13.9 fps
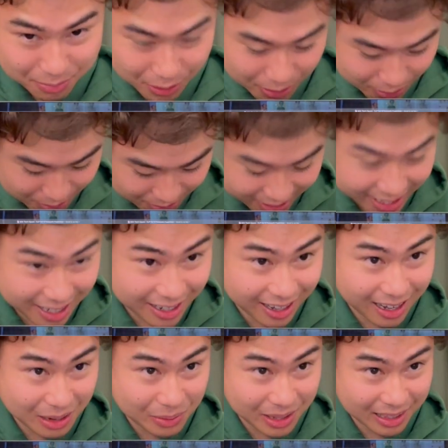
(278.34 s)
blue
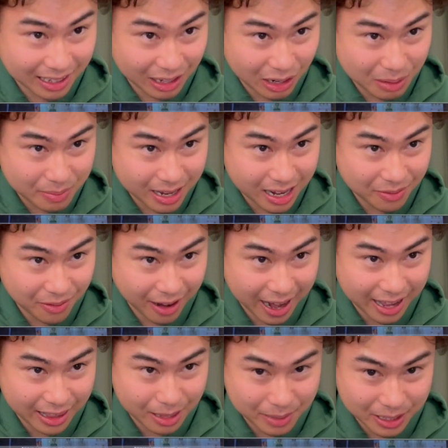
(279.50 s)
here with a little bit of gray
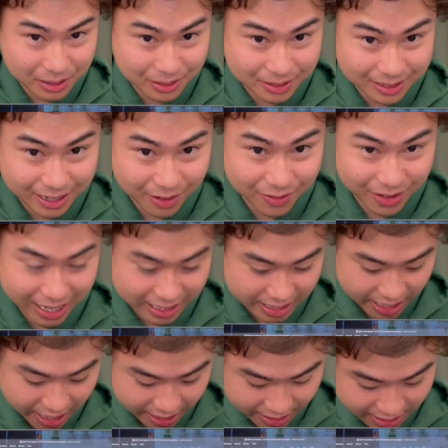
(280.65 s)
in the middle. I don't know if you can
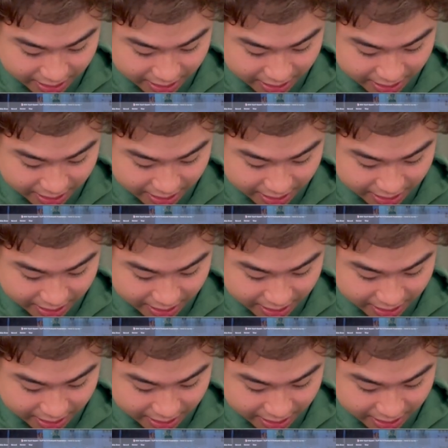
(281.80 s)
see it.